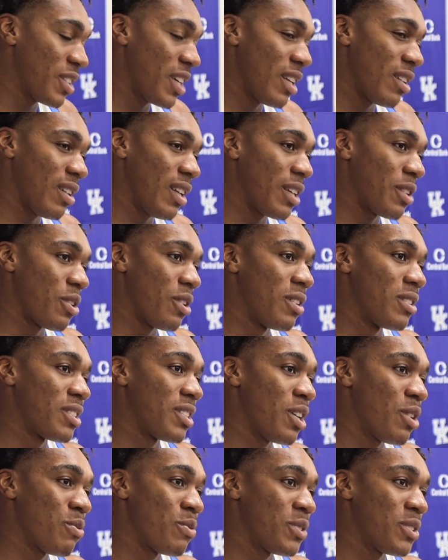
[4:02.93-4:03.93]
kind of like the
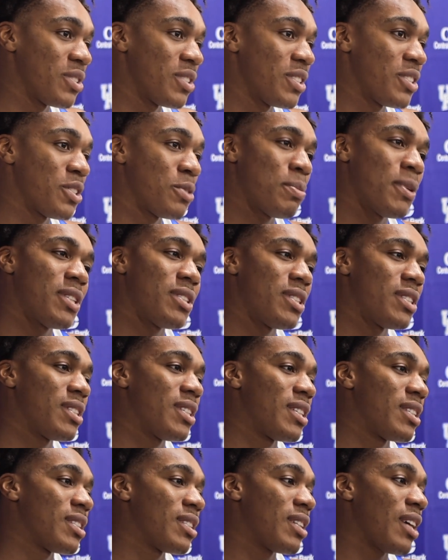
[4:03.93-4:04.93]
unselfishness, especially
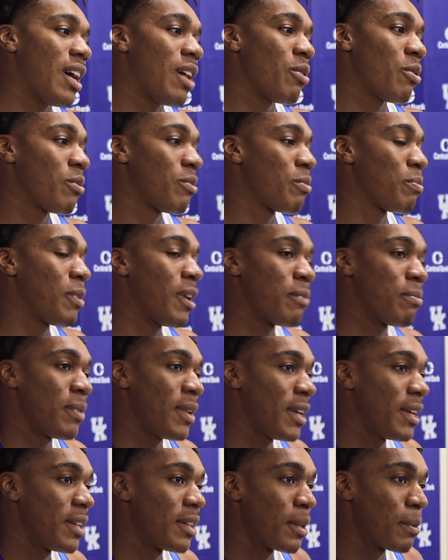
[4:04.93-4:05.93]
since how I
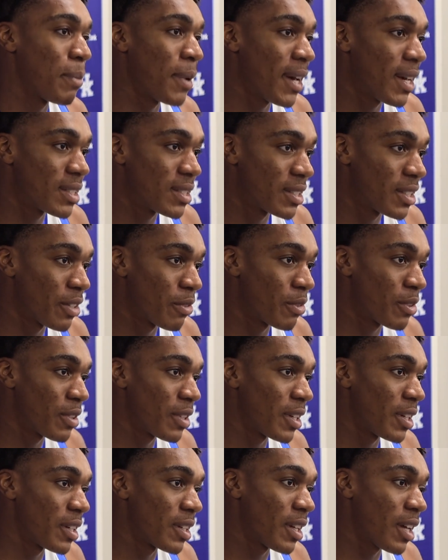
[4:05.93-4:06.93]
played in the past and
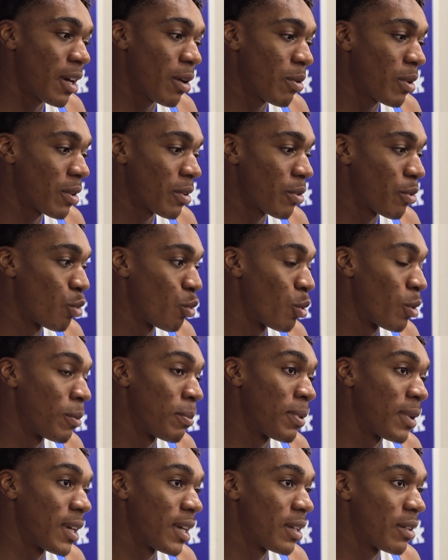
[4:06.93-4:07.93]
everything and how I grew up
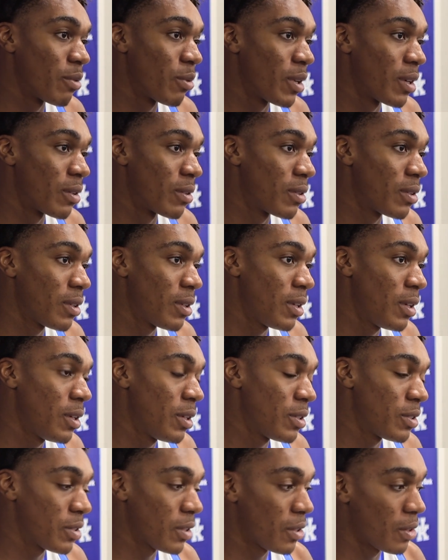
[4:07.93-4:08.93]
playing around.
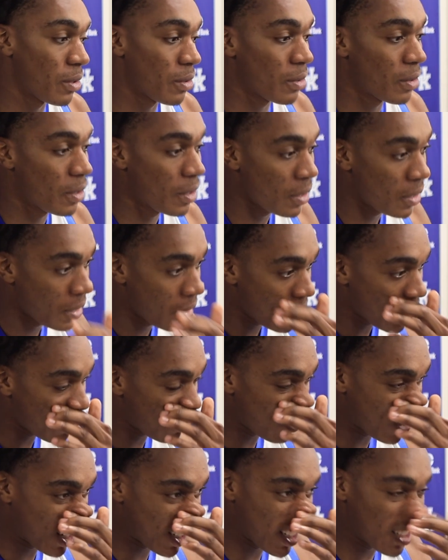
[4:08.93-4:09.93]
So I
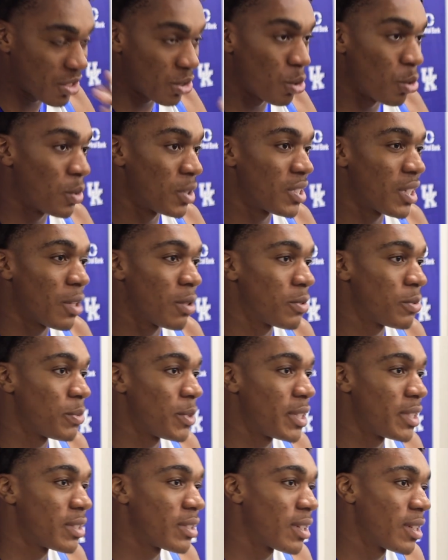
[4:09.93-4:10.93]
feel like that's always helped me
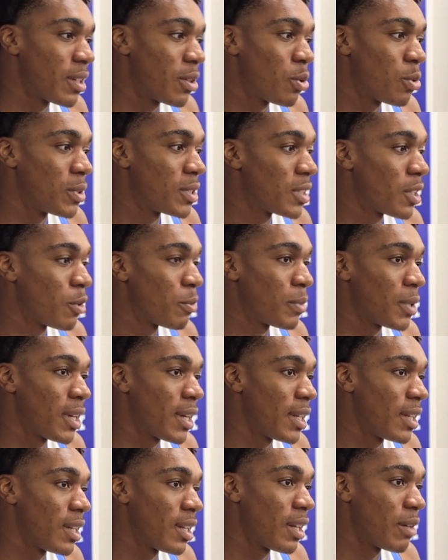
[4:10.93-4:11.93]
and it's going to always help me
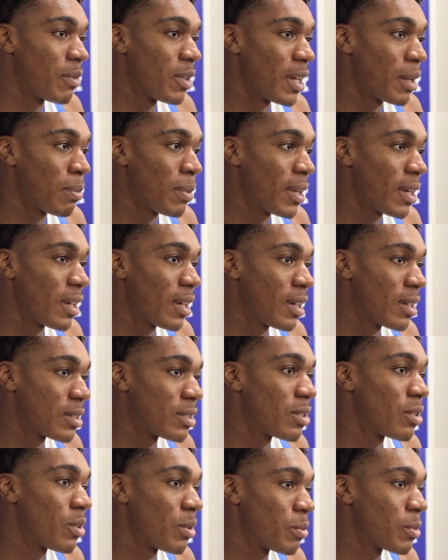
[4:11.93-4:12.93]
at any level I play at.
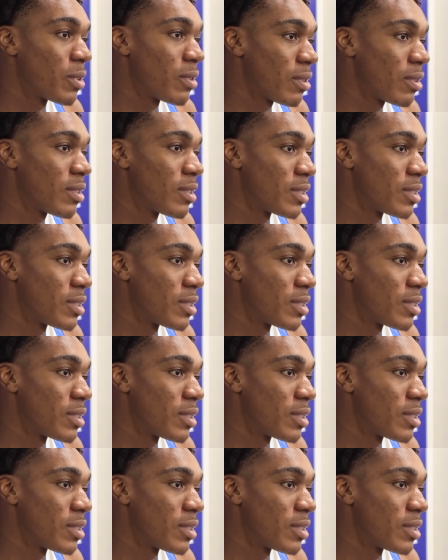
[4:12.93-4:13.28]
So.